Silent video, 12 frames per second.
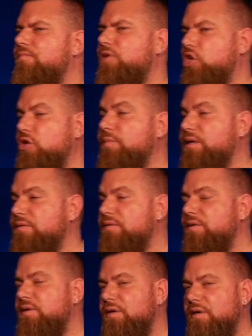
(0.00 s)
human,
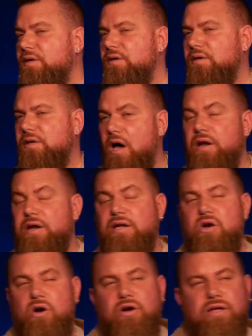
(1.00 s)
God
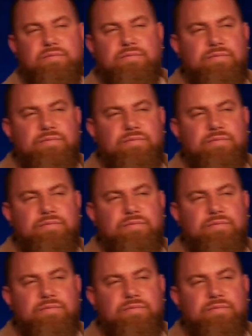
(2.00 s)
incarnate.